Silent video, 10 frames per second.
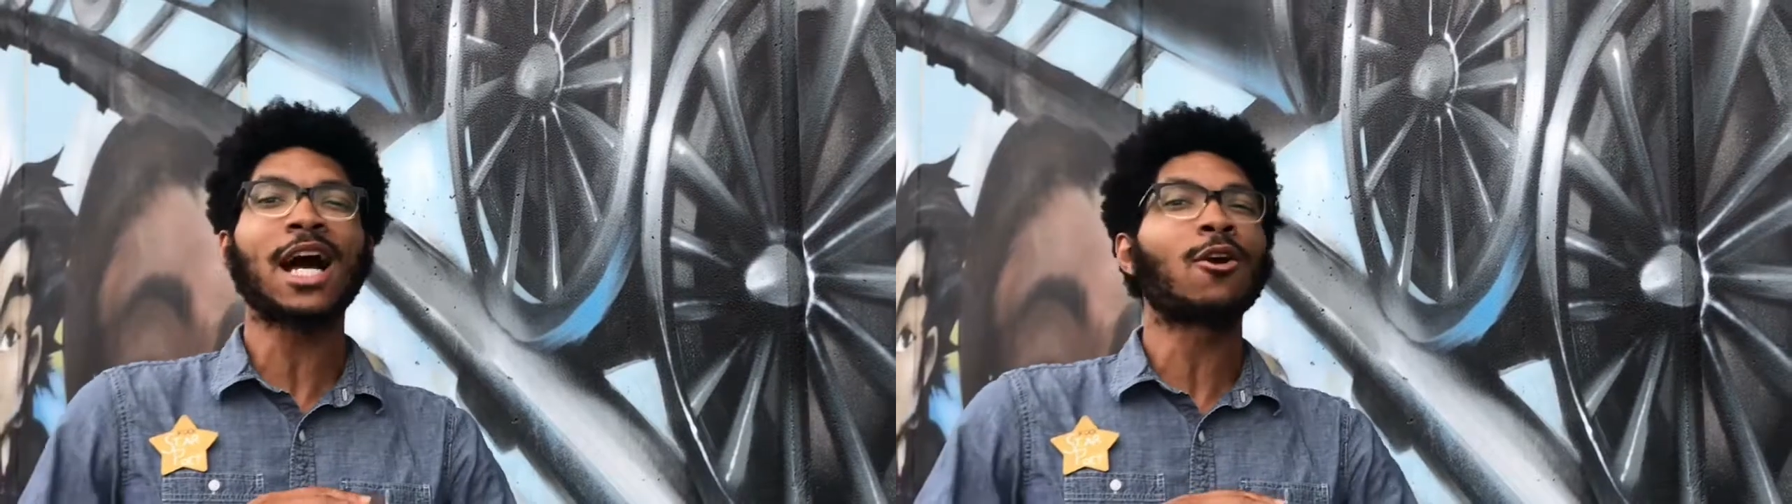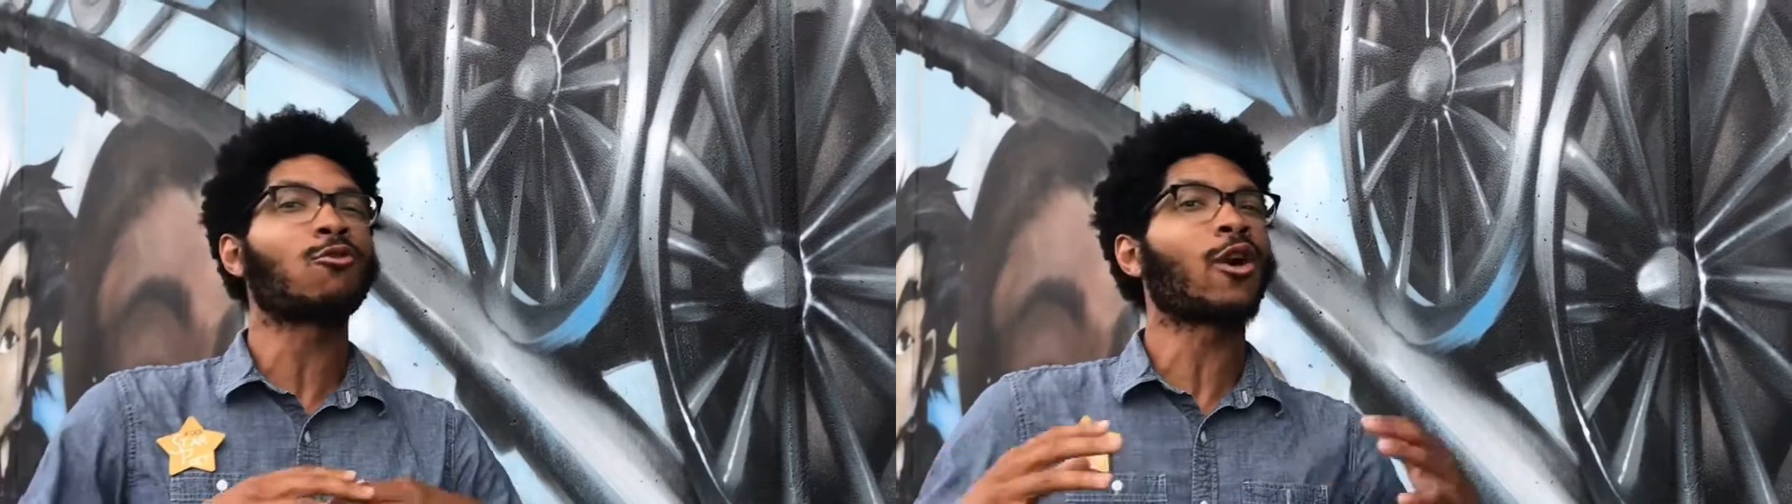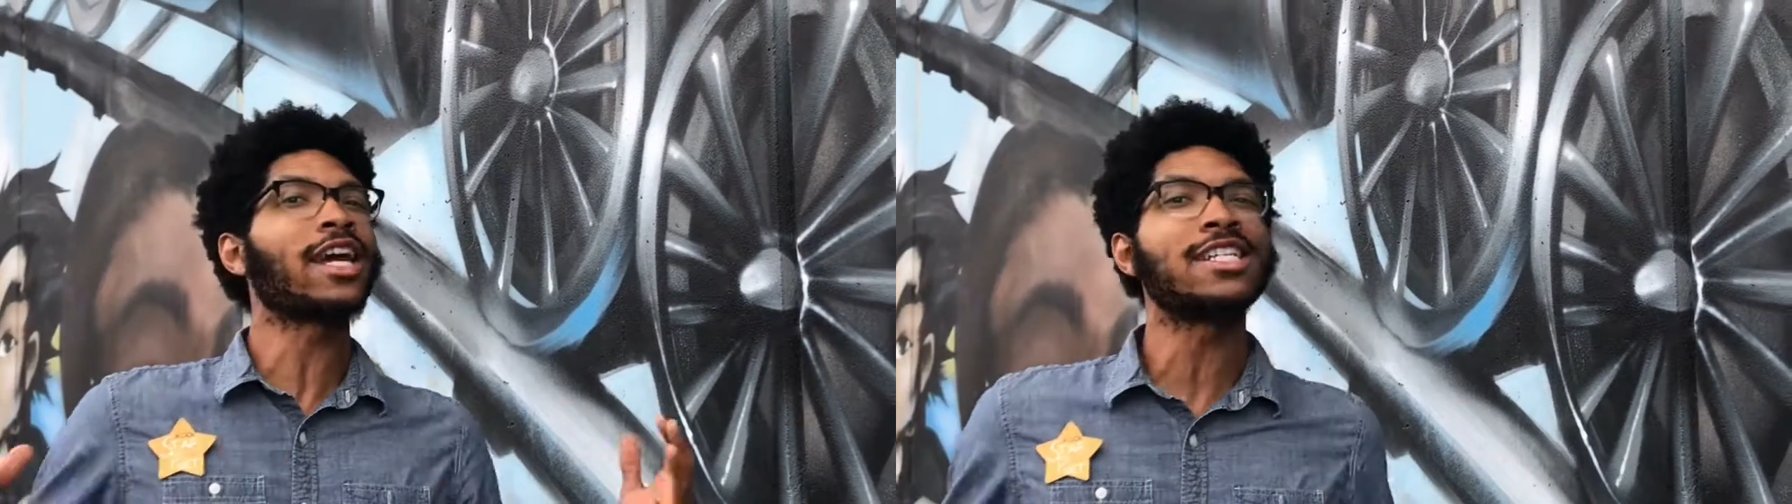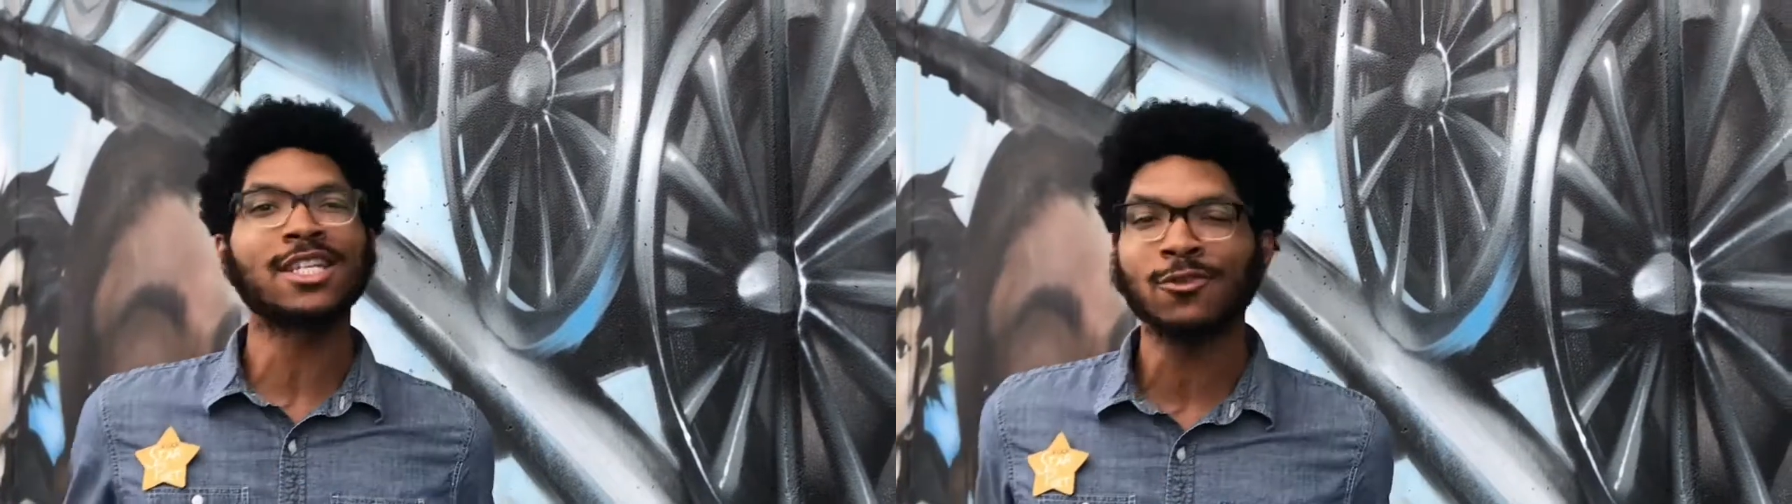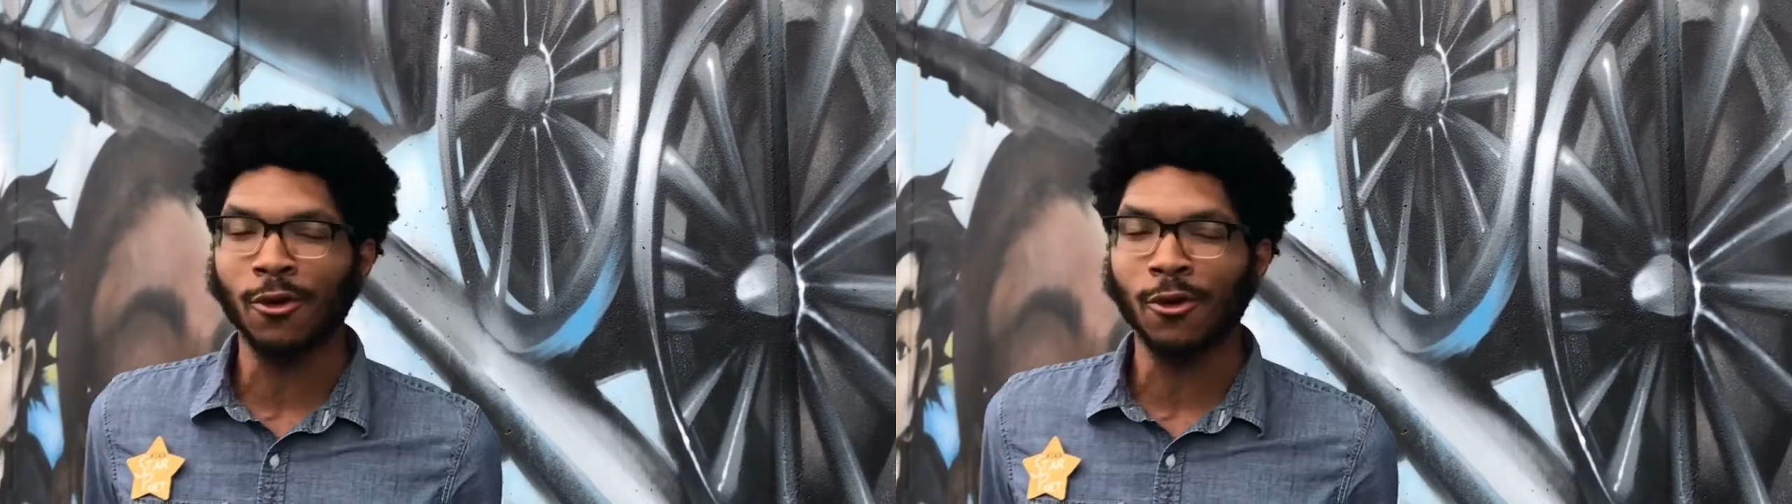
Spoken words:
outrageous